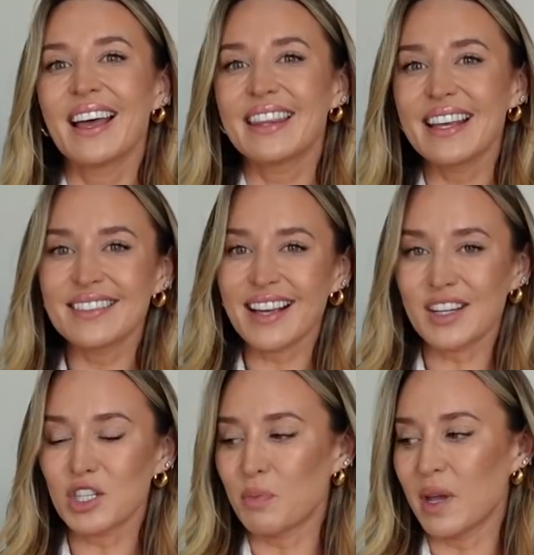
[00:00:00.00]
These I
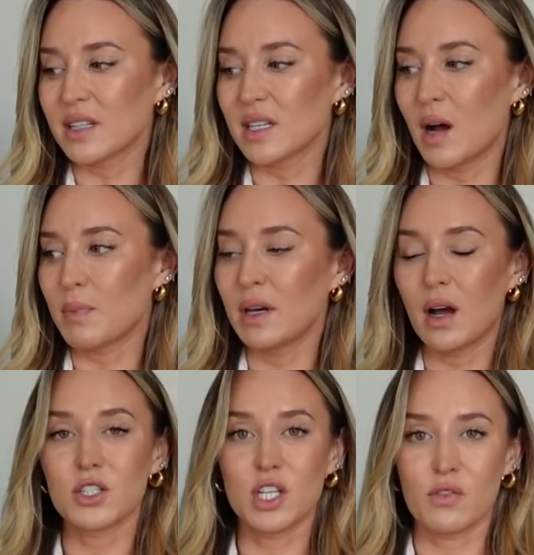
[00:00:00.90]
actually picked up
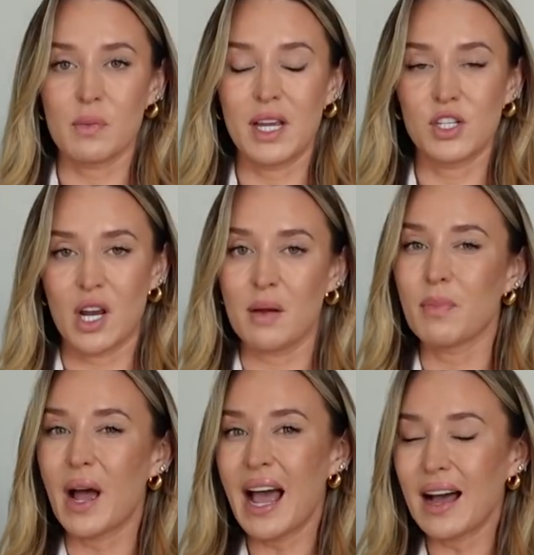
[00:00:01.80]
last year from H&M,
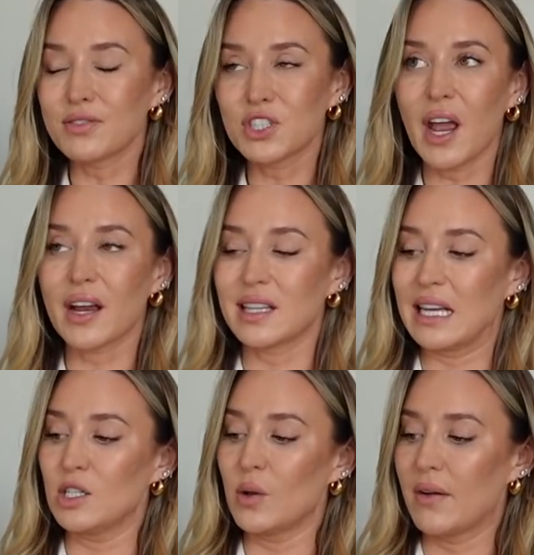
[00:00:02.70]
but I have checked and
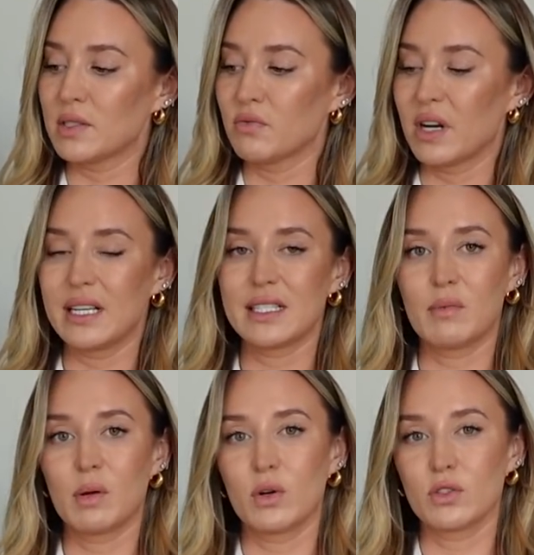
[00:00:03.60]
they do have some really
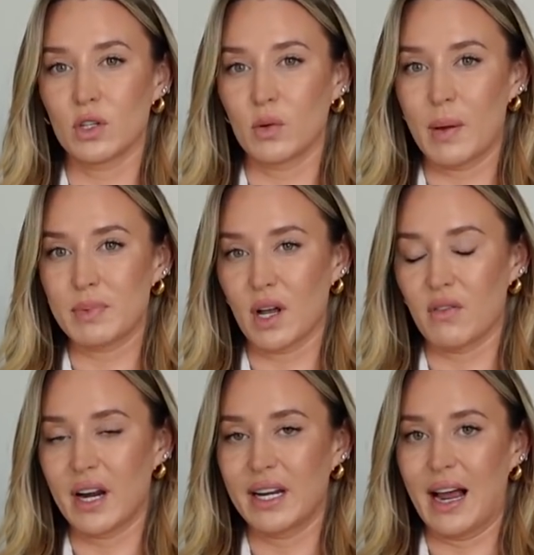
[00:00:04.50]
similar ones on the website
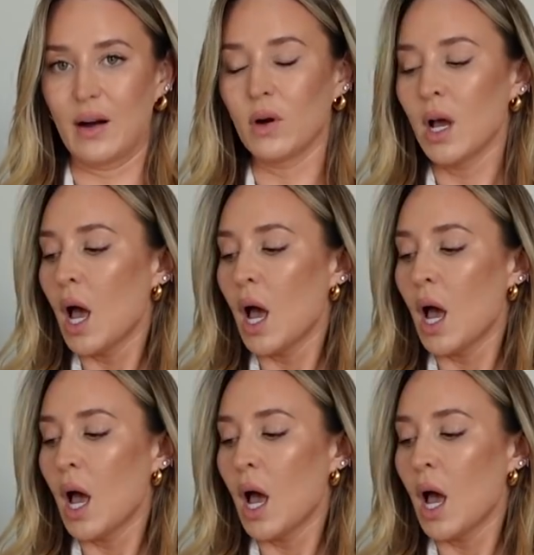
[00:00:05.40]
right now.